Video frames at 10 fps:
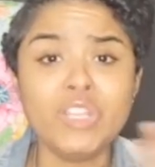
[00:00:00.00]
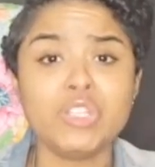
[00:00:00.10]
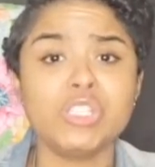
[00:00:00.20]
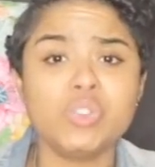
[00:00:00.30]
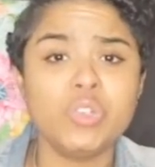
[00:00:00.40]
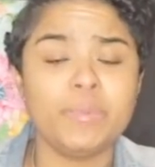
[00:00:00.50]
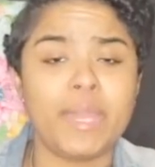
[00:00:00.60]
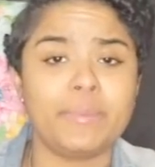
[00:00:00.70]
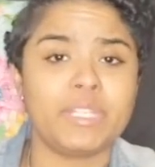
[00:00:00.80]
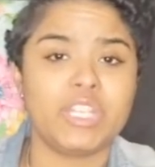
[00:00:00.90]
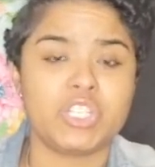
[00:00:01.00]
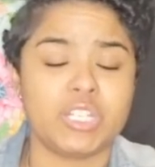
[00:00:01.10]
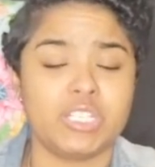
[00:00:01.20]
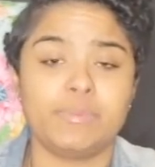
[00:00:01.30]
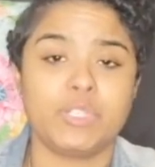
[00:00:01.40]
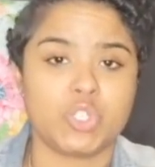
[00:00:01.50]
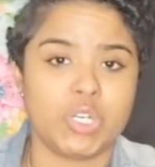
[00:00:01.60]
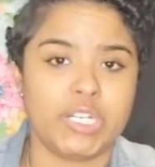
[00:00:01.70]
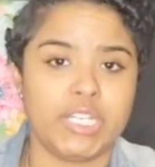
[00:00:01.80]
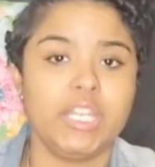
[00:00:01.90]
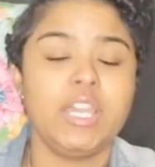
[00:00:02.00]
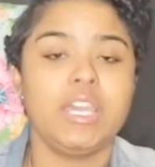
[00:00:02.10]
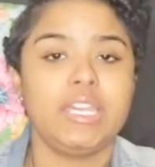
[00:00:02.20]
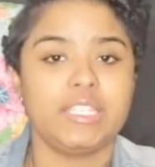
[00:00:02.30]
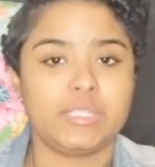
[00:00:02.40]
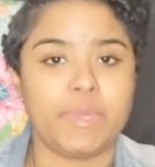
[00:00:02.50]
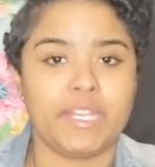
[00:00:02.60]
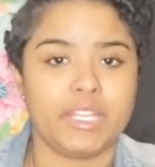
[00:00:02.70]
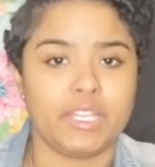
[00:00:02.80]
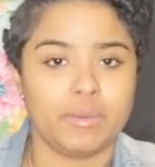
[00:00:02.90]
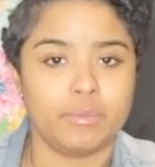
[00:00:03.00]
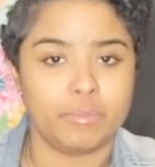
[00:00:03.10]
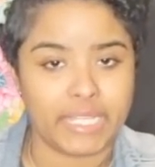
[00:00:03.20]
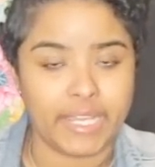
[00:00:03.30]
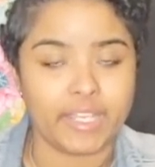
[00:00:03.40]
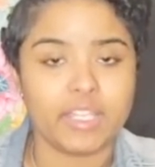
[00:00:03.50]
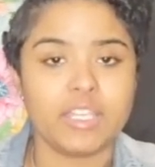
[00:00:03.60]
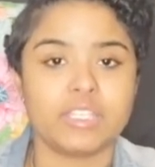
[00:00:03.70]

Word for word: the student population is majority Hispanic and Black,